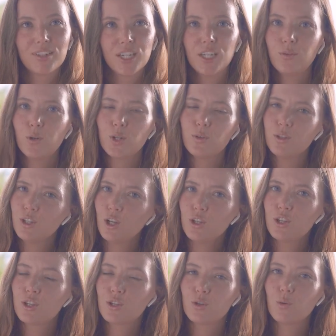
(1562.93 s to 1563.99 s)
it was not
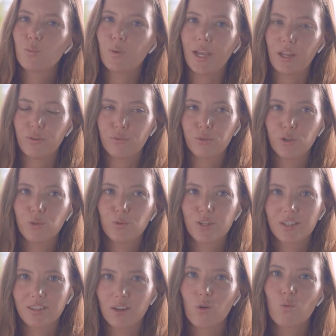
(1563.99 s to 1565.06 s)
too painful. It
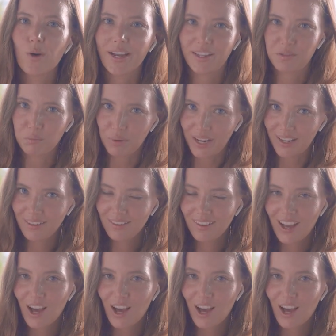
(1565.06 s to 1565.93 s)
was white pain,